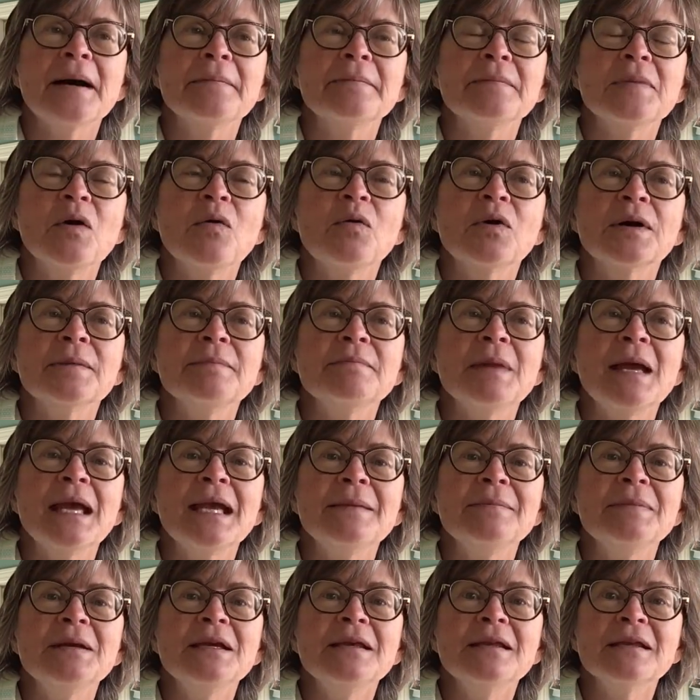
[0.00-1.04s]
Or
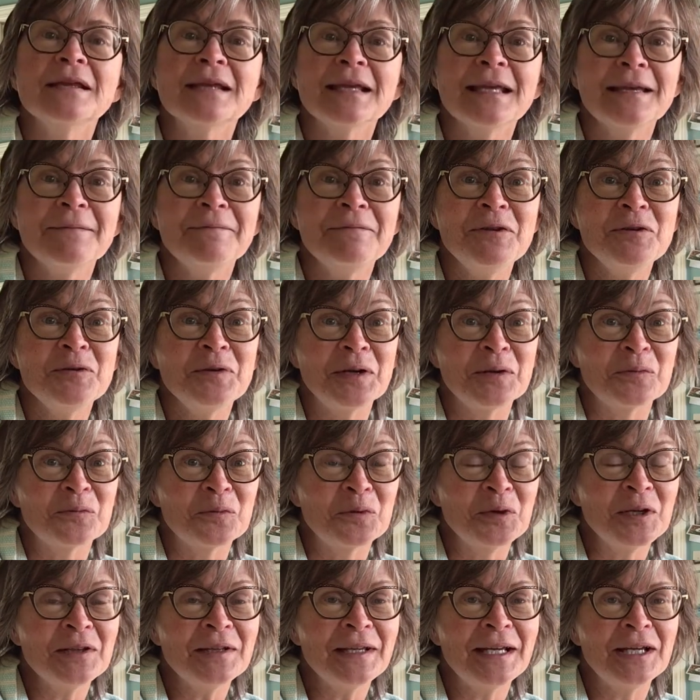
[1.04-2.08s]
maybe if you get
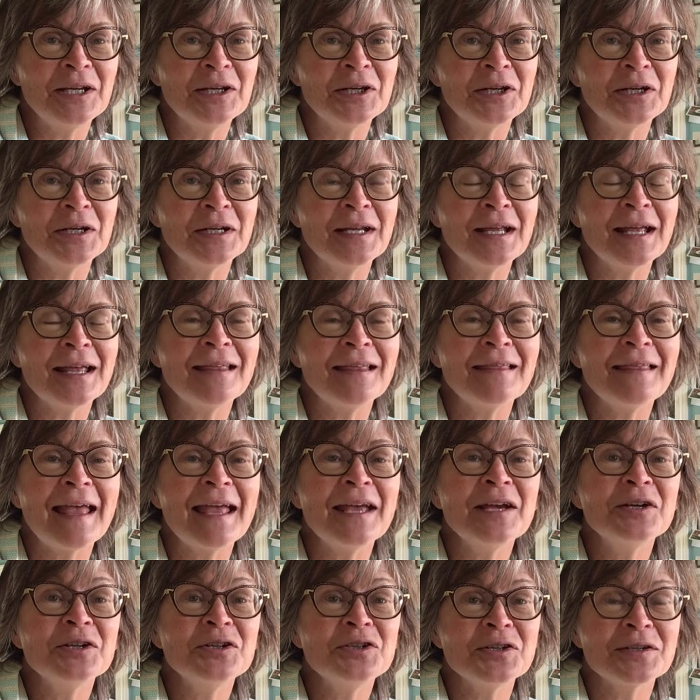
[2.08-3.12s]
really good, they
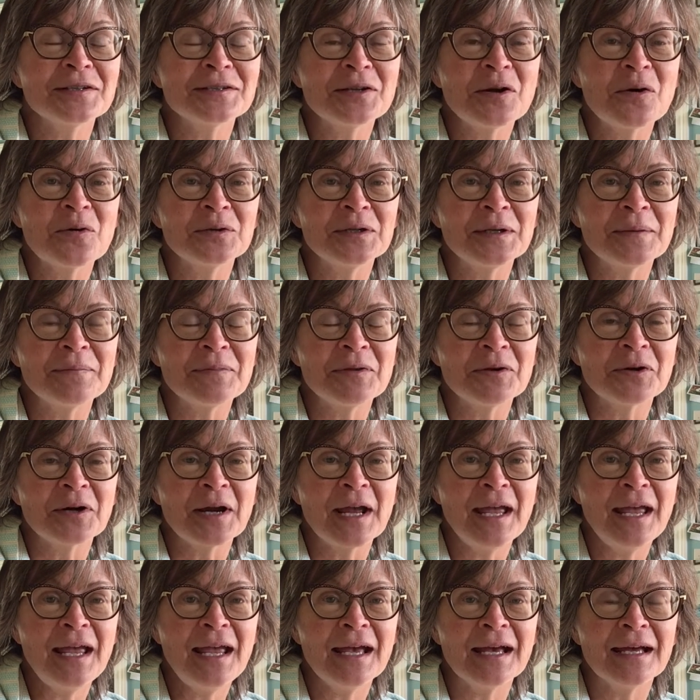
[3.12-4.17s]
could just hold up their
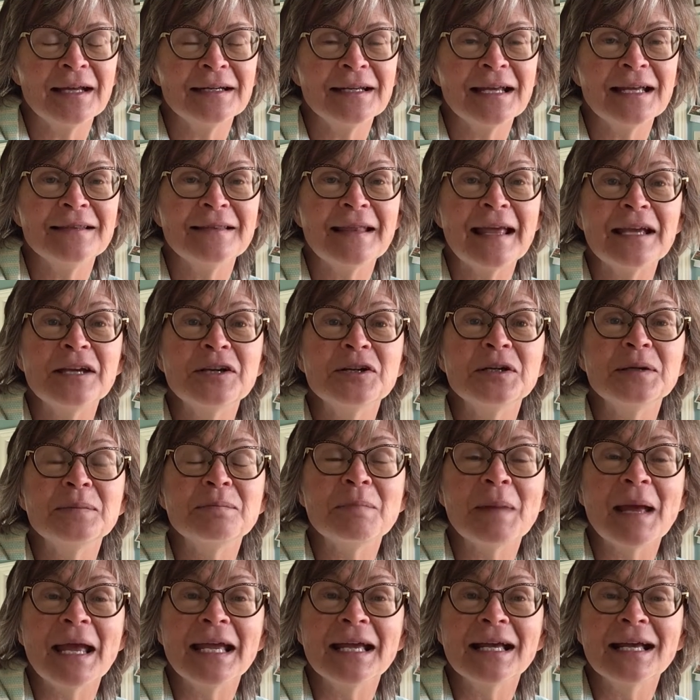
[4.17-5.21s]
hand and they could
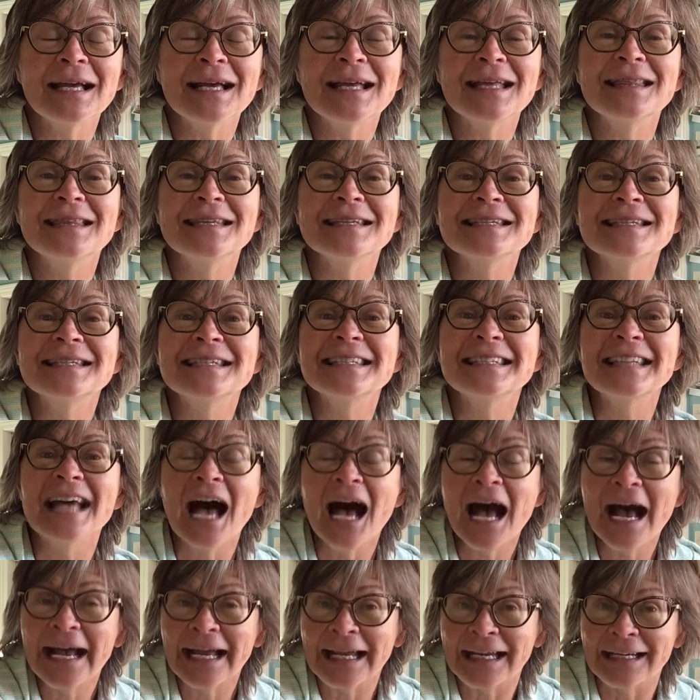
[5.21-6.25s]
make the
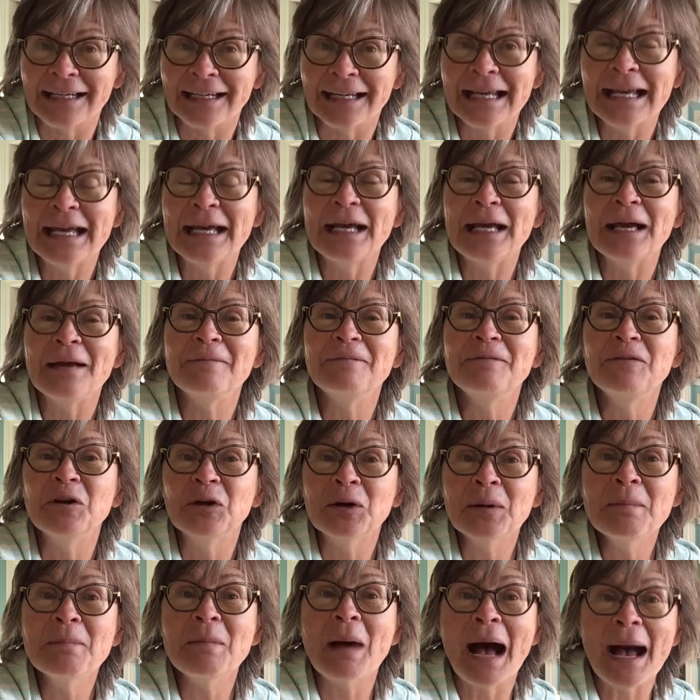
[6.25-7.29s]
sign. If your
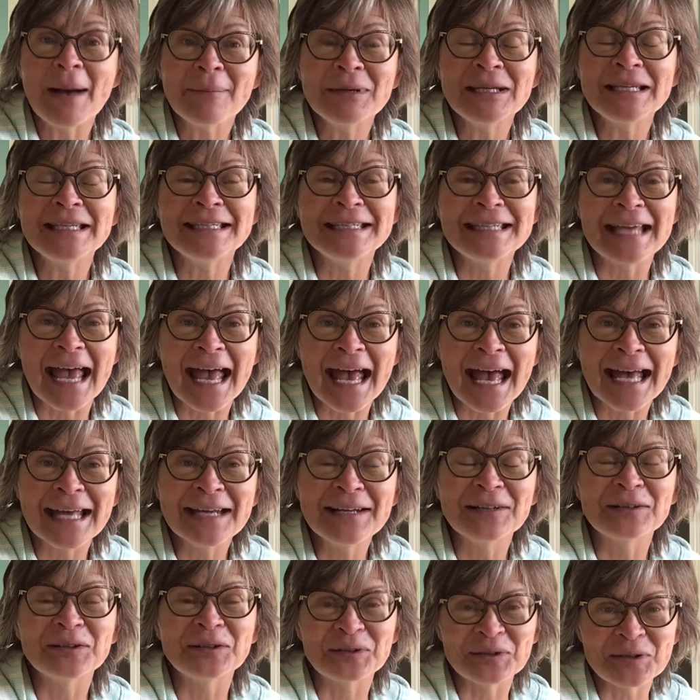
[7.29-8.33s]
mom and dad
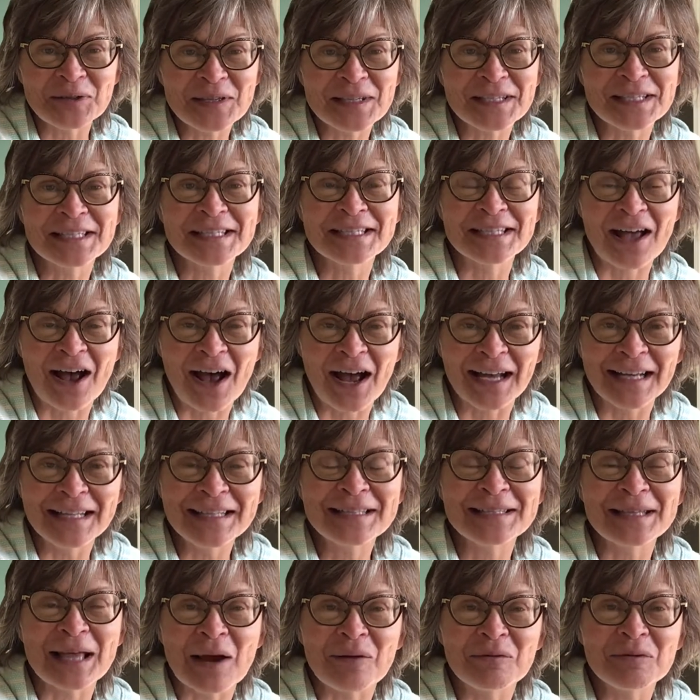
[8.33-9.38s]
learned the signs,
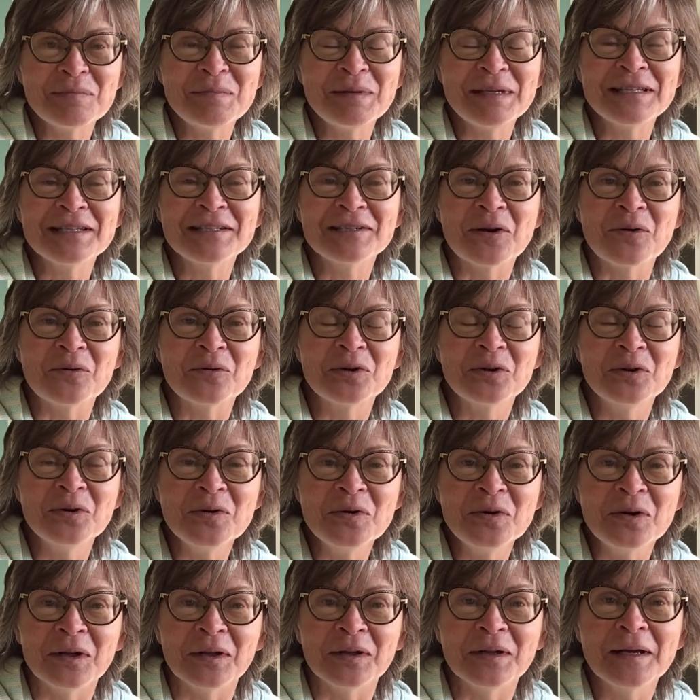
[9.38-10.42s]
that would be so
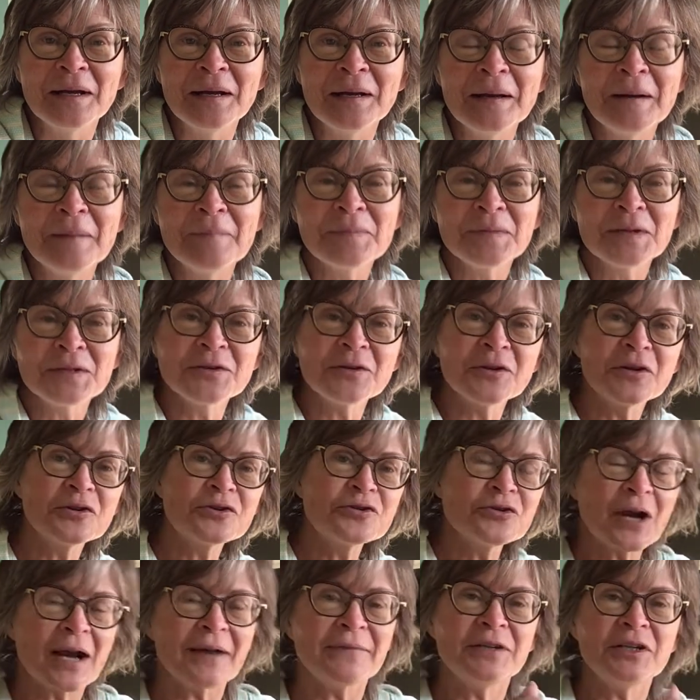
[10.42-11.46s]
cool. So they're
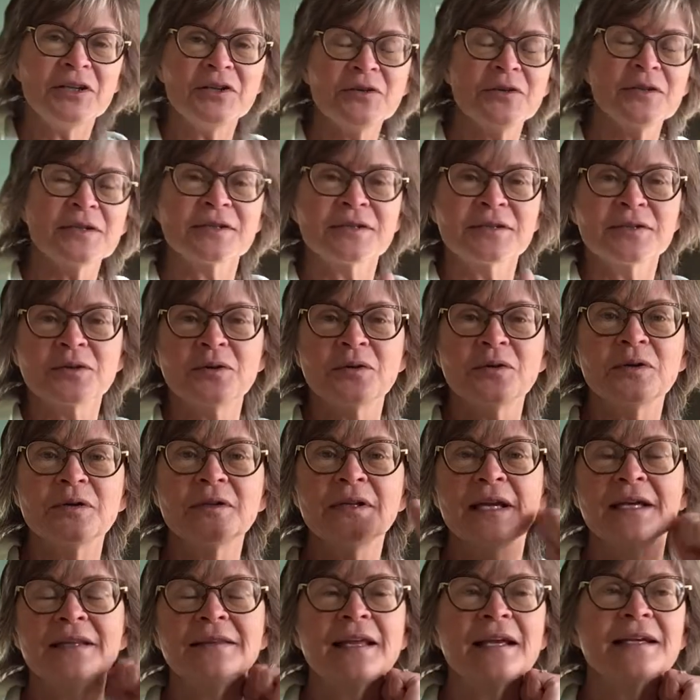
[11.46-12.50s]
driving you to school
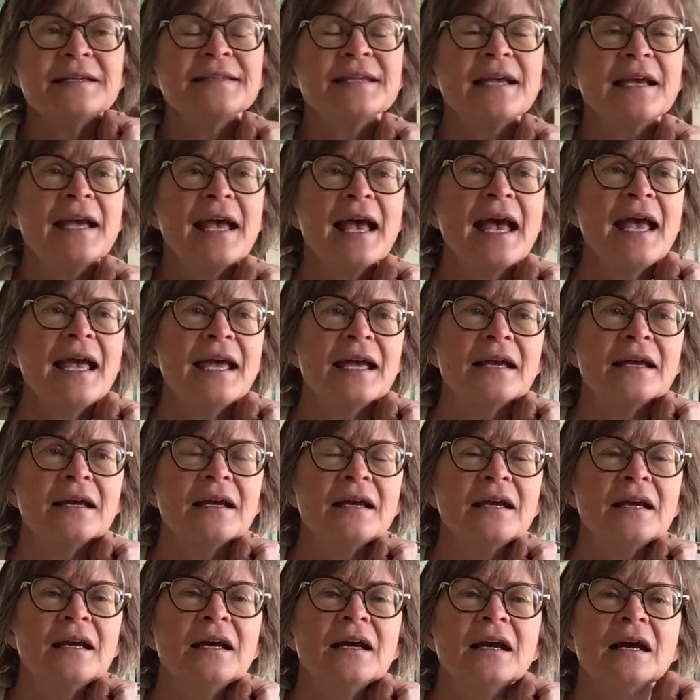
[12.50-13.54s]
and they say, hey,
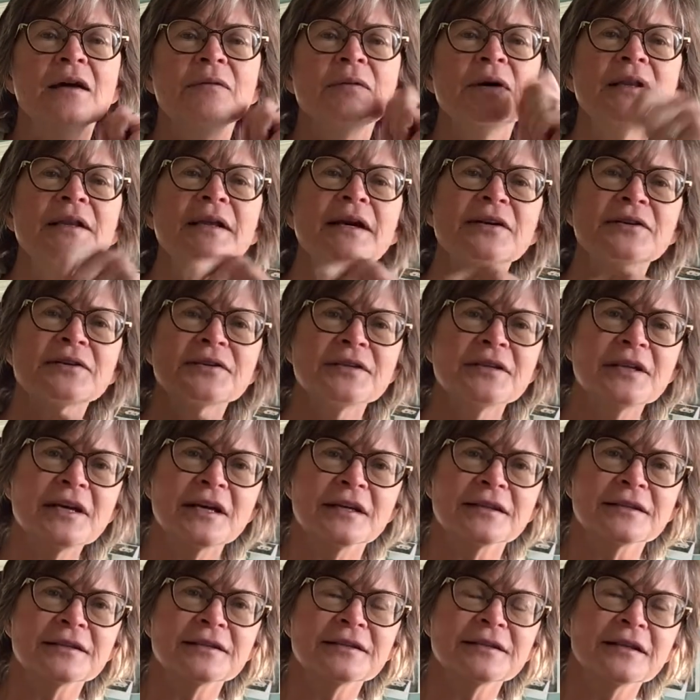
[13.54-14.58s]
what letter's
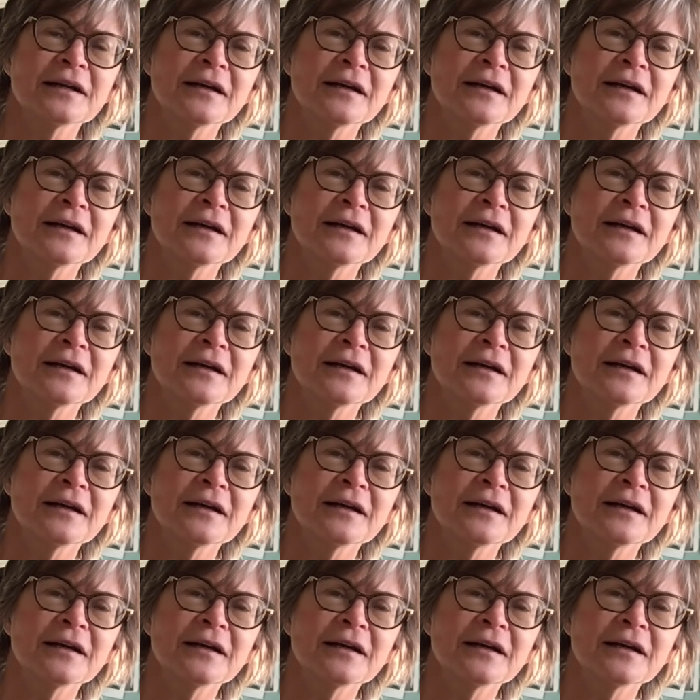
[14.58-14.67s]
this?